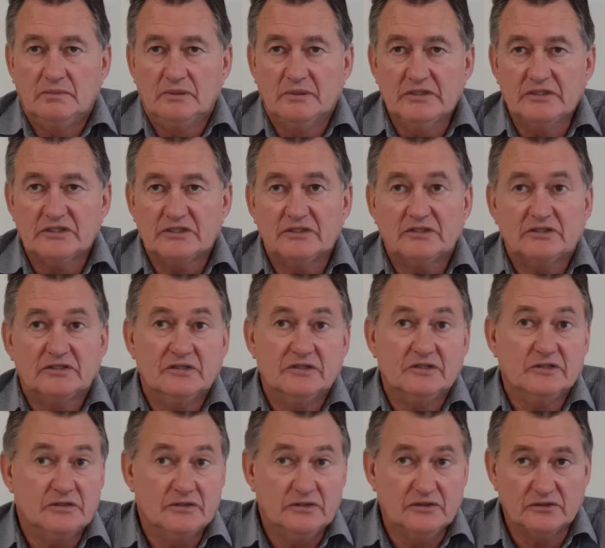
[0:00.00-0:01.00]
Please
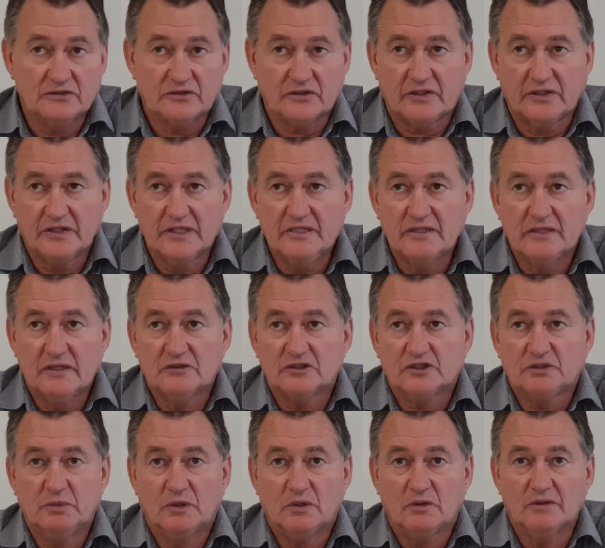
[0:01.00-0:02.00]
continue to use the Keynotes
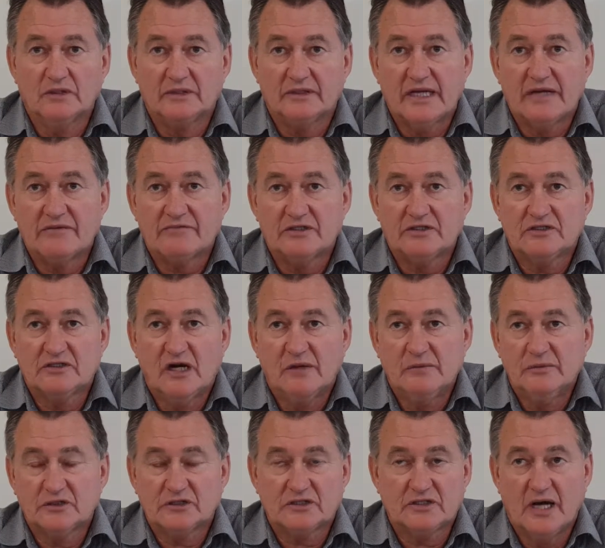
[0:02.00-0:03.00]
booklet every time
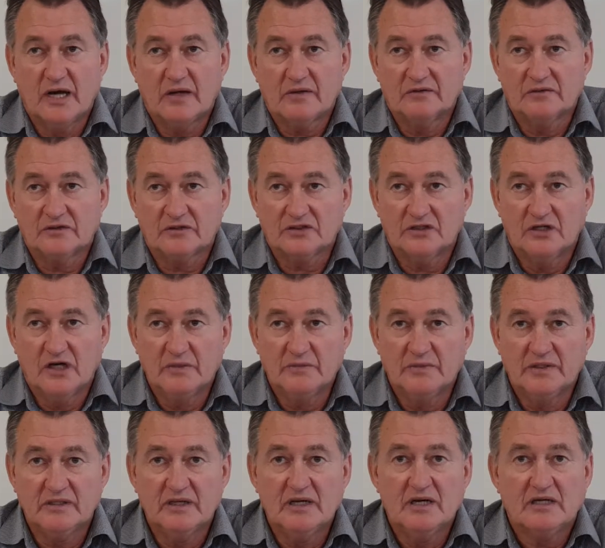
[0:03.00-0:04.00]
you start an
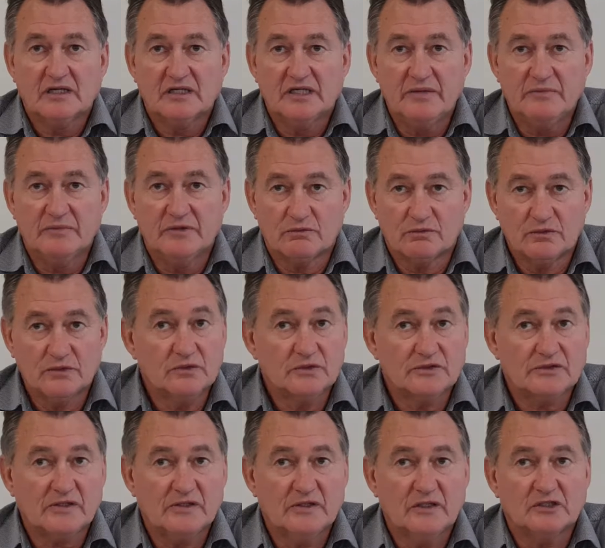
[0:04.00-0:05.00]
assignment. Keep the
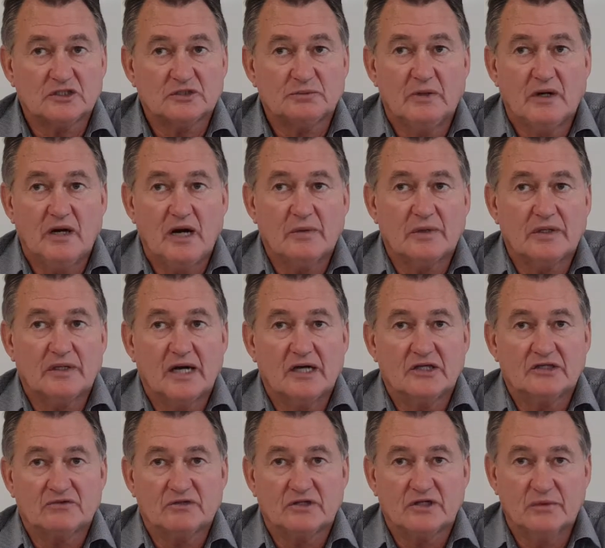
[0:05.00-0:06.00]
rules close by when
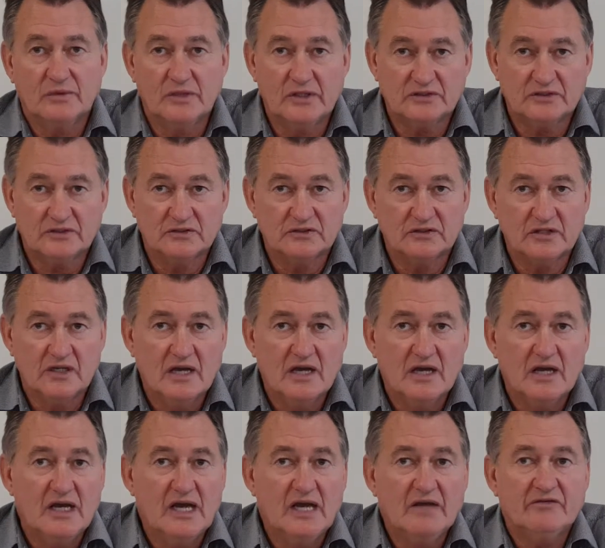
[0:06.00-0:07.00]
answering questions,
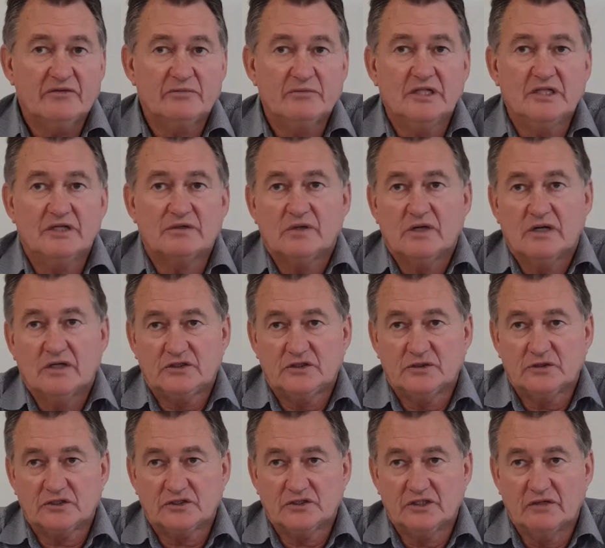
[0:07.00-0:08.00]
and familiarise
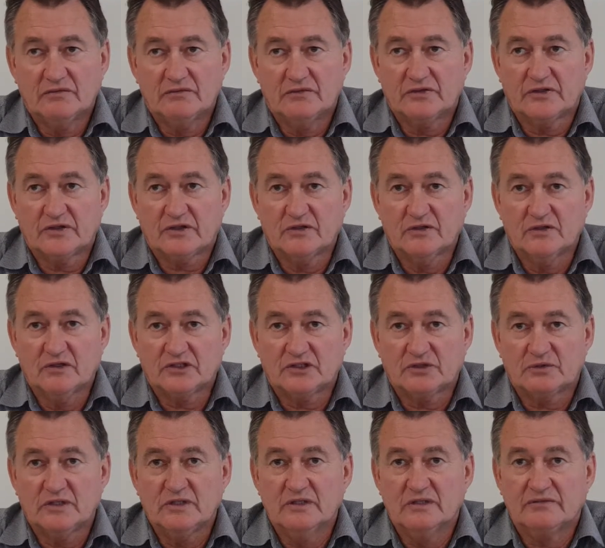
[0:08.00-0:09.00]
yourself with the
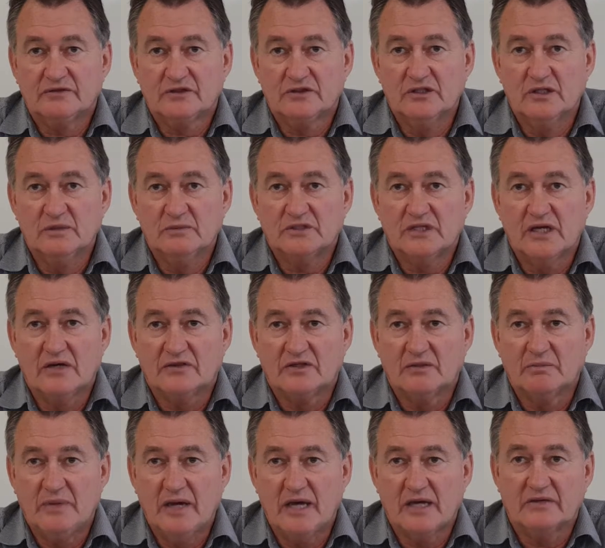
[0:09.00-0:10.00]
glossary of terms at the
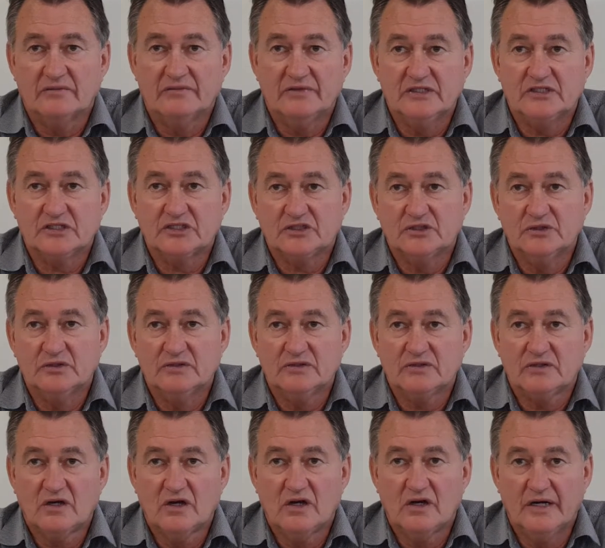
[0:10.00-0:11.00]
back of each
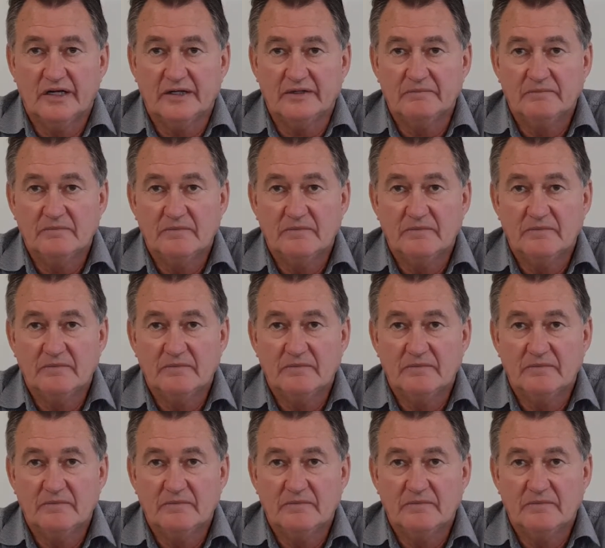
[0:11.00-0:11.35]
student guide.